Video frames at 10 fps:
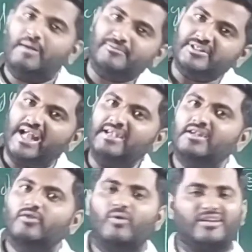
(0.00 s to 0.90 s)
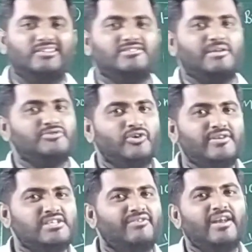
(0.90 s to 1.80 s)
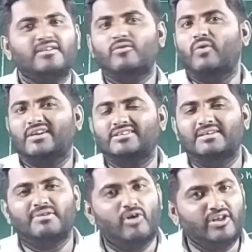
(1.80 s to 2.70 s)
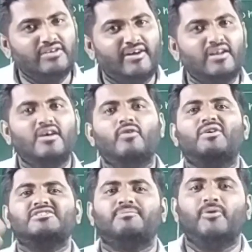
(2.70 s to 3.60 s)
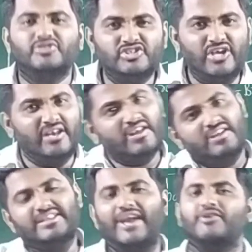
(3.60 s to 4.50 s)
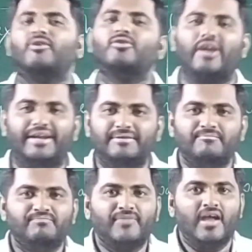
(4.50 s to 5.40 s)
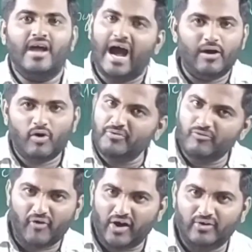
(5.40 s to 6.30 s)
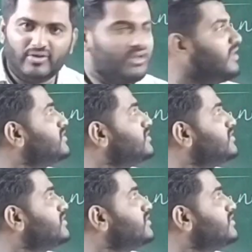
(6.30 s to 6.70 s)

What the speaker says: After that, what are the substituents given? What are the double bond given? What is the position? That you have to write. I hope you followed.